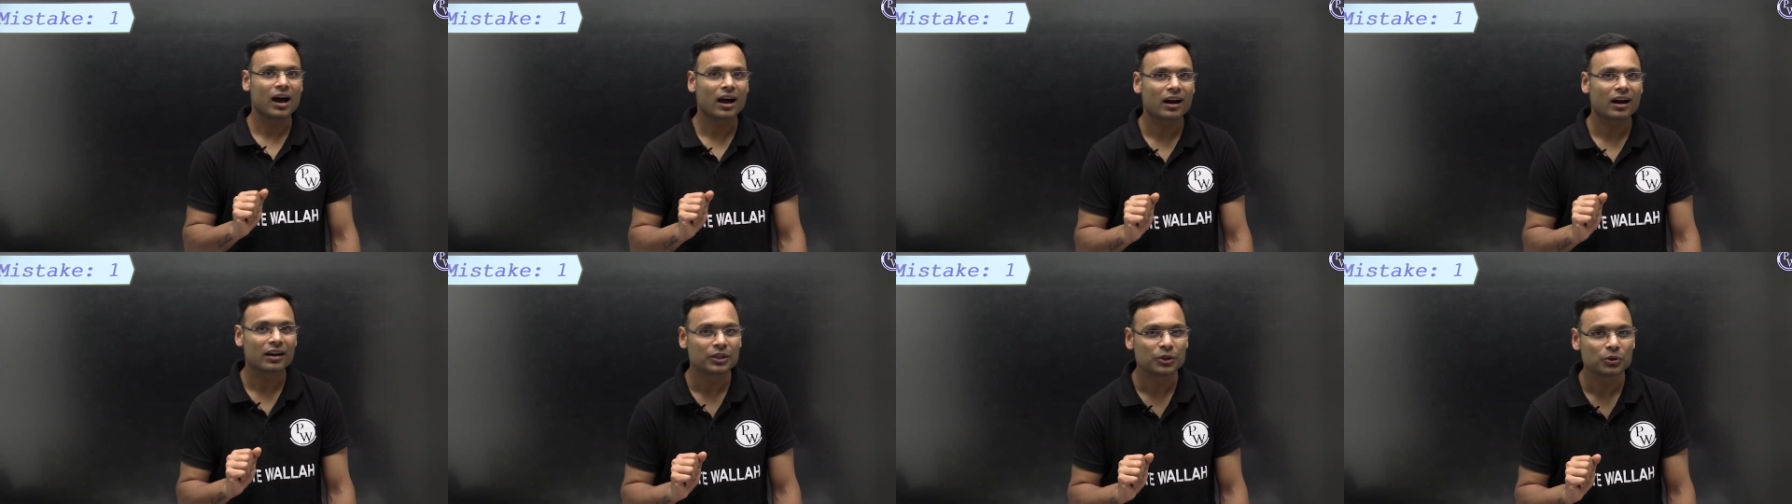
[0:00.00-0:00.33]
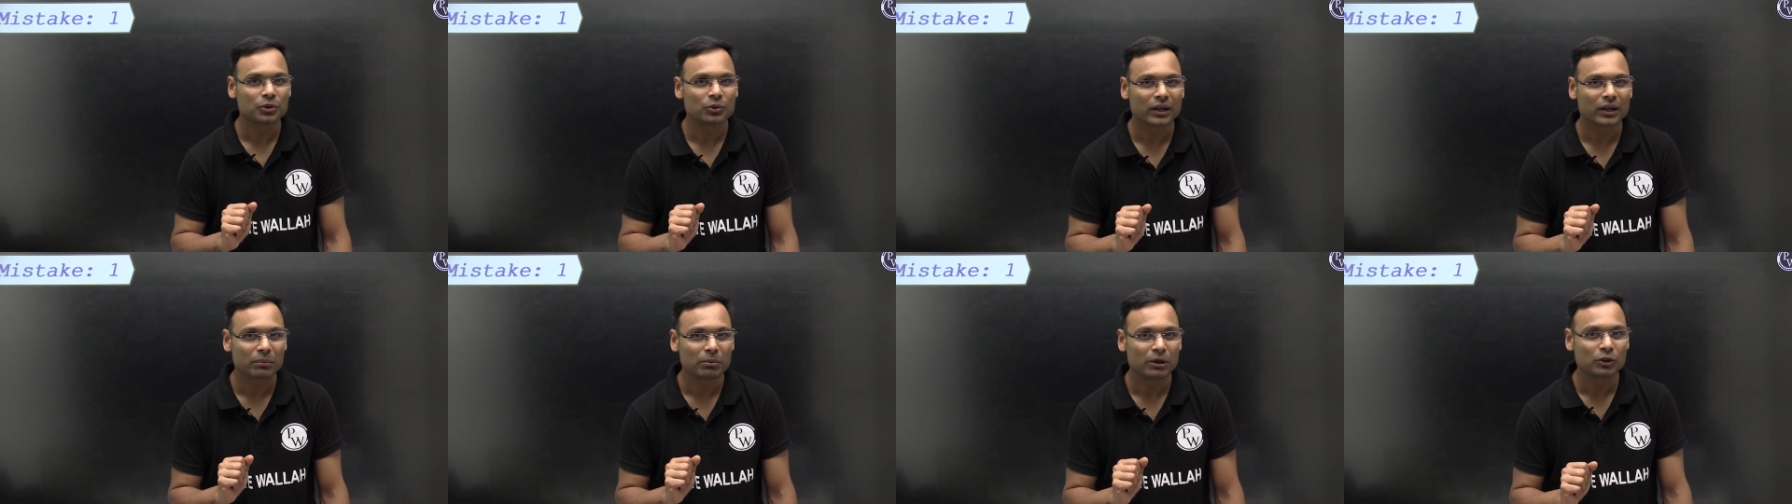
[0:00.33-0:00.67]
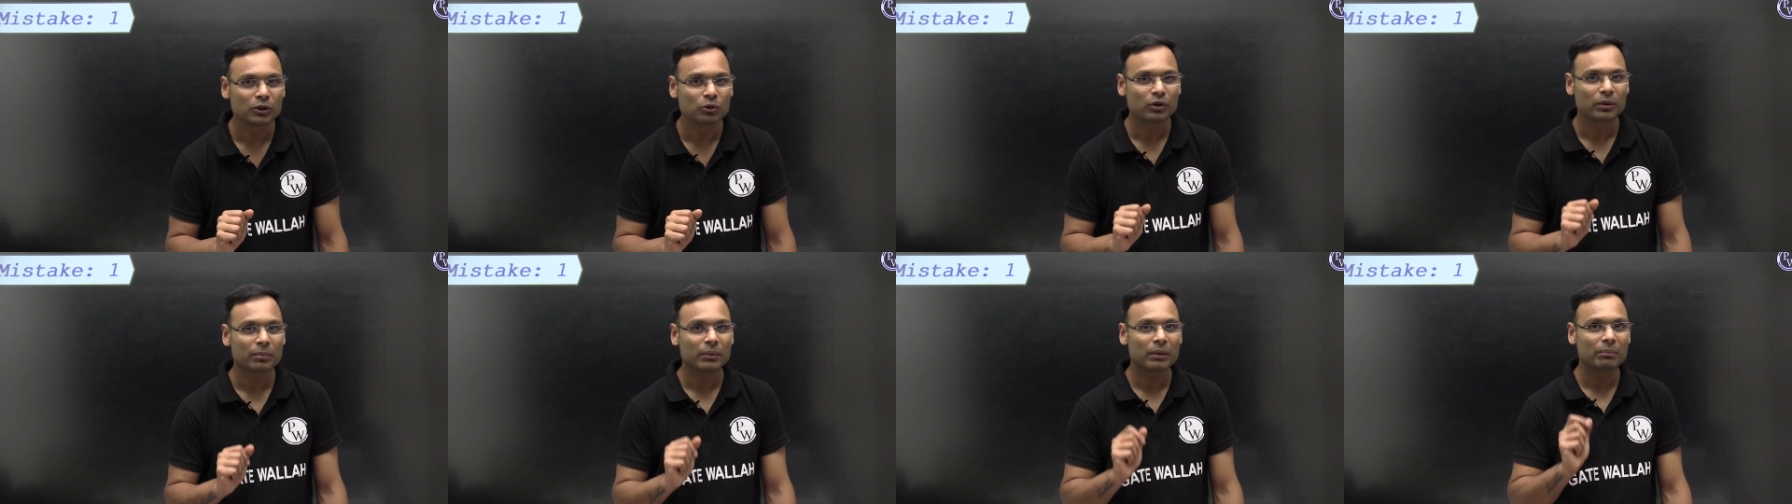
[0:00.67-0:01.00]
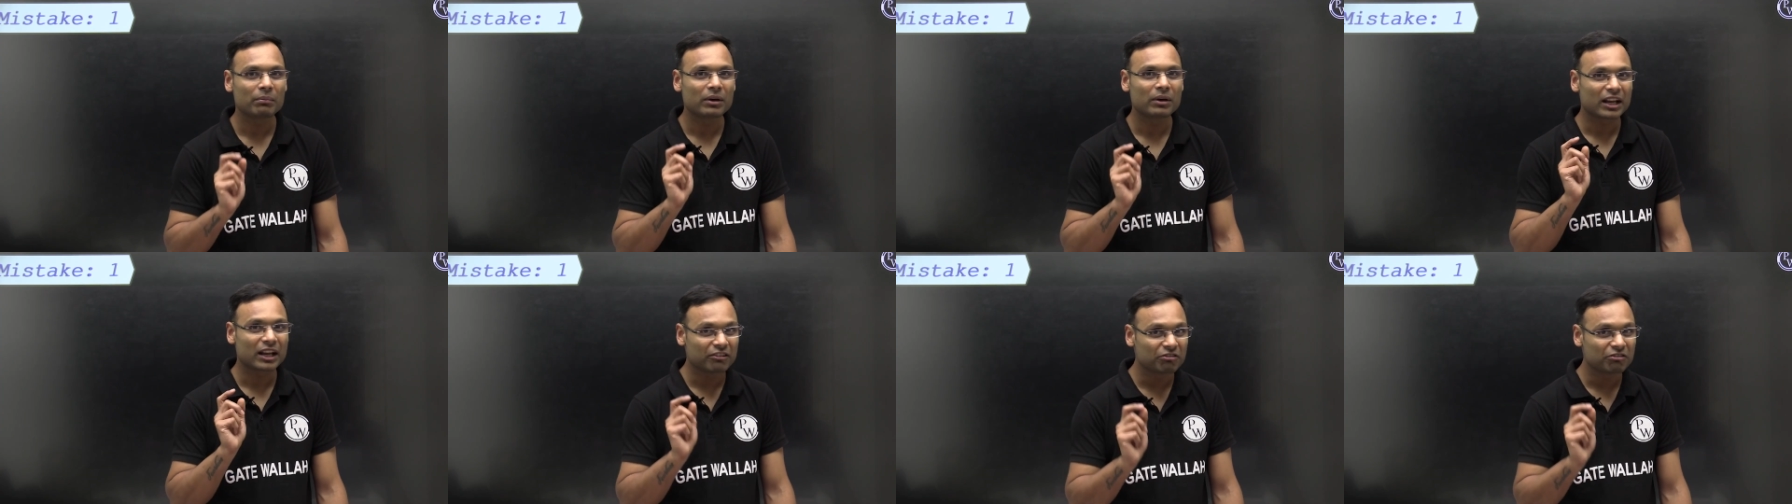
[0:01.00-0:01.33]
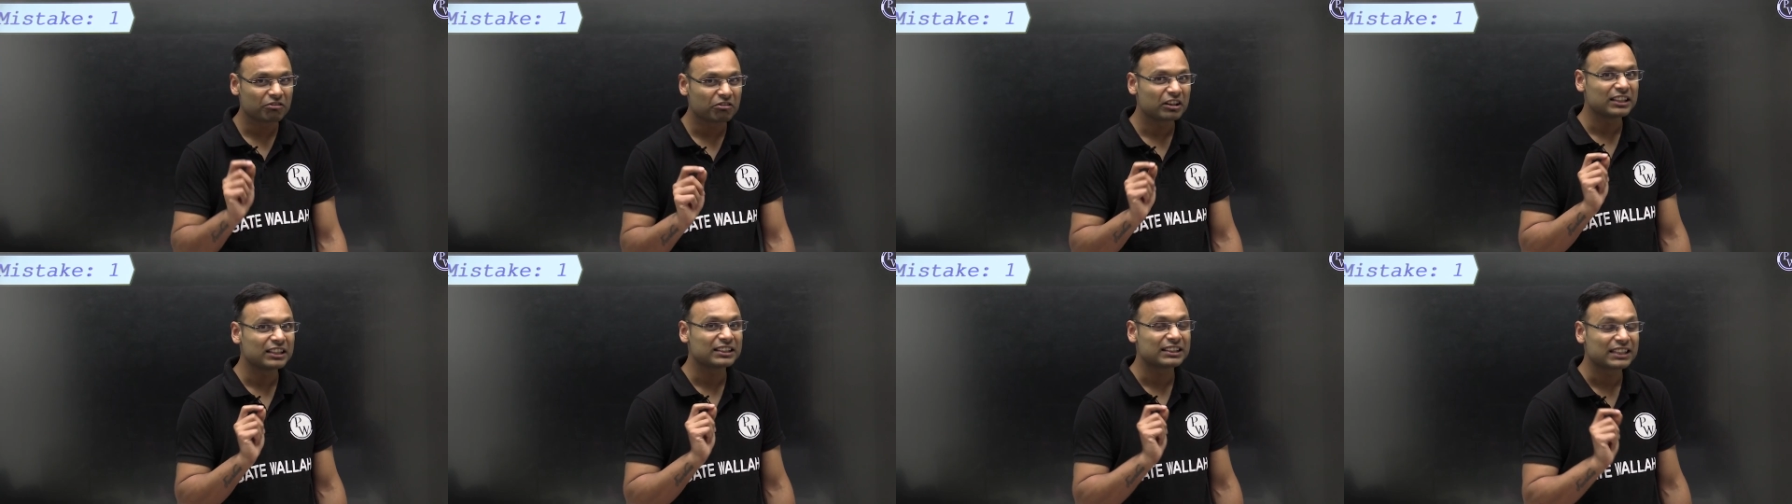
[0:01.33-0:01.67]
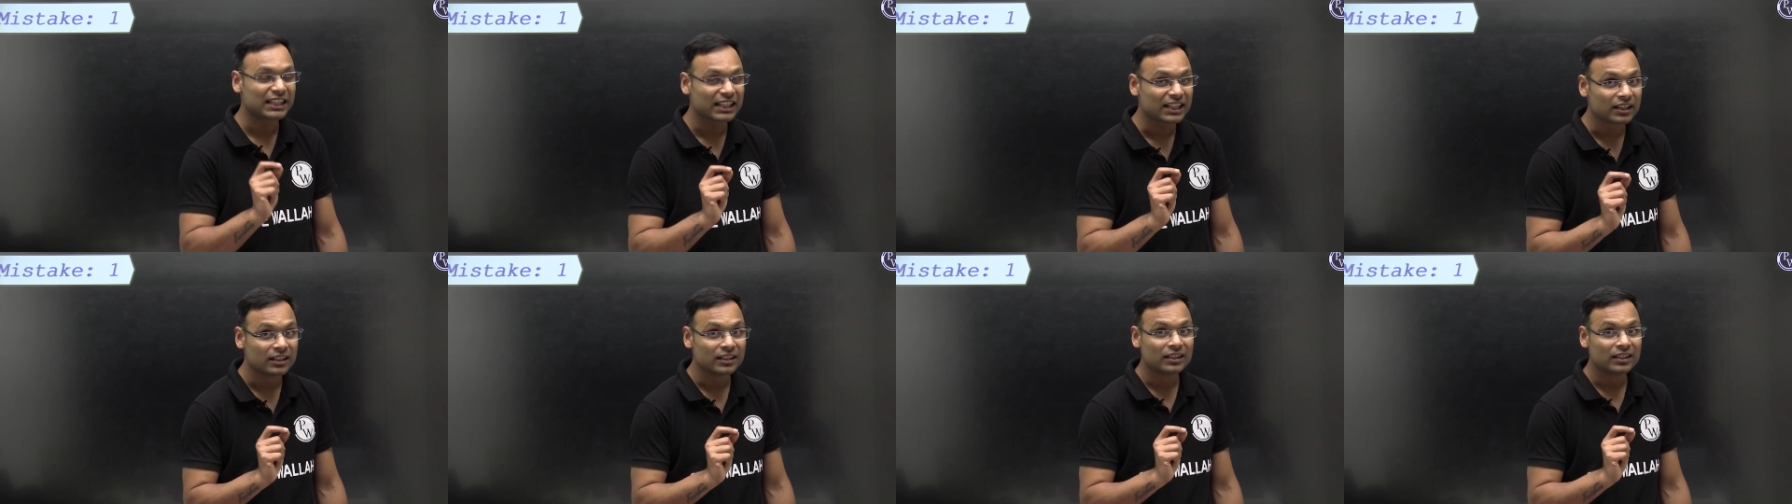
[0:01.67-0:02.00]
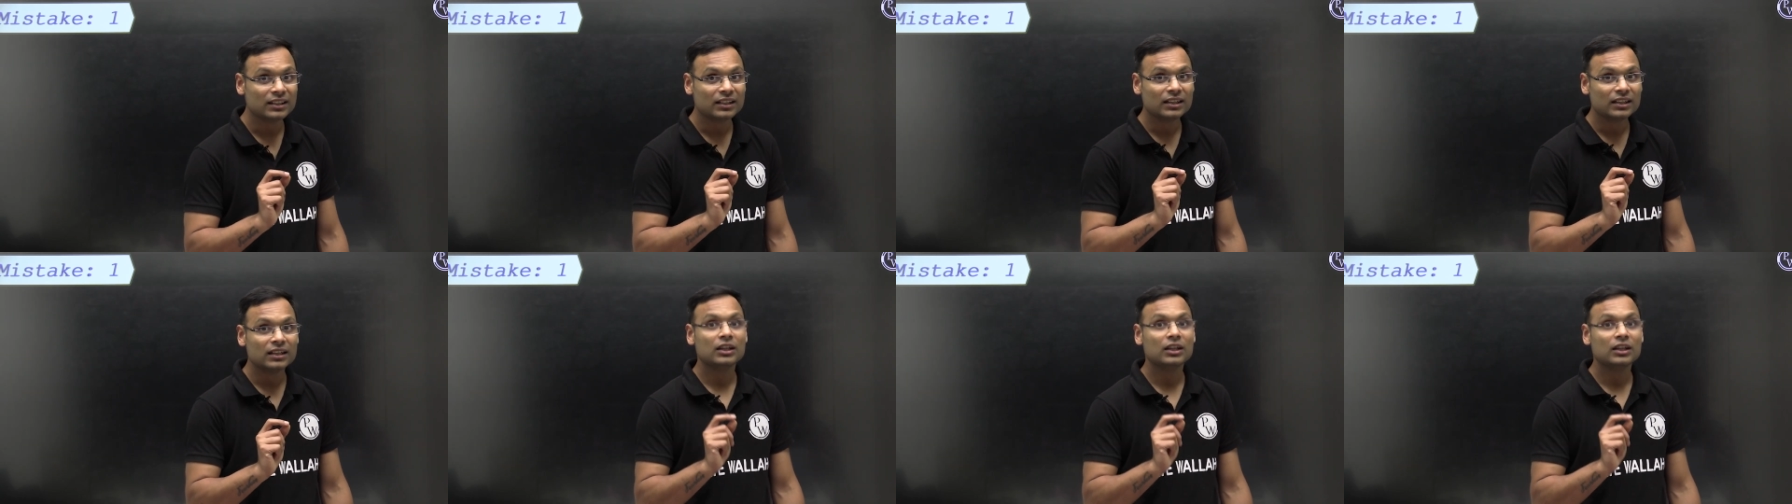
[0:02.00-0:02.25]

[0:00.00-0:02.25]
Are you able to remember everything?